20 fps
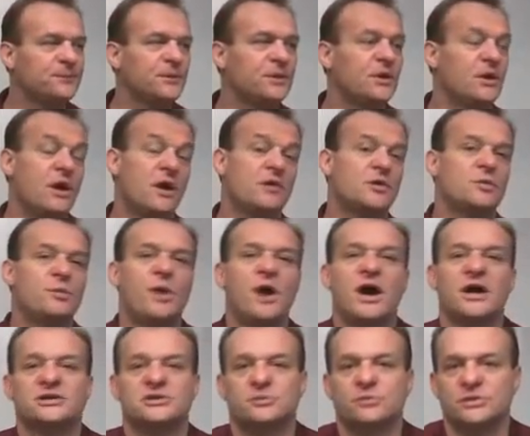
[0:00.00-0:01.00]
You know, other
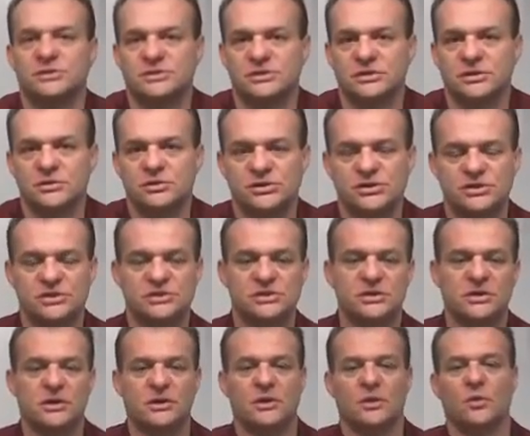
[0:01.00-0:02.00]
possible solutions.
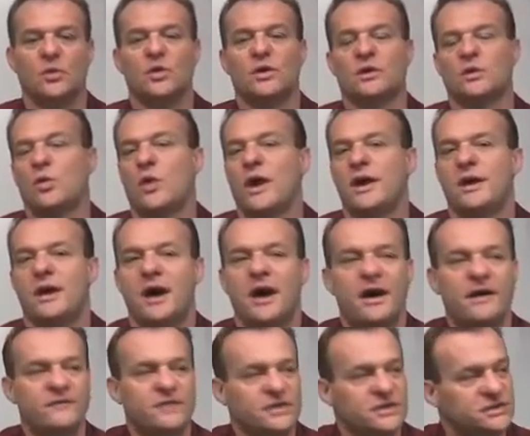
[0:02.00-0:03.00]
Well, quite
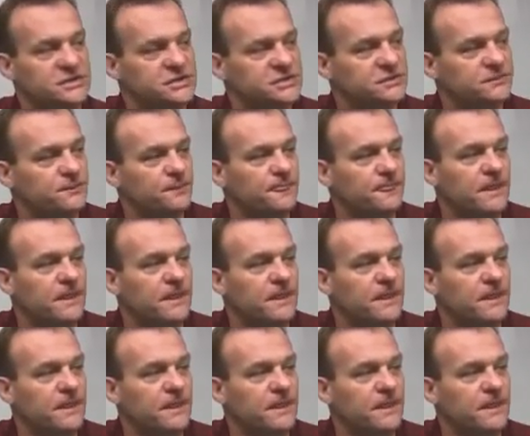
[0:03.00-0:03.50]
obvious,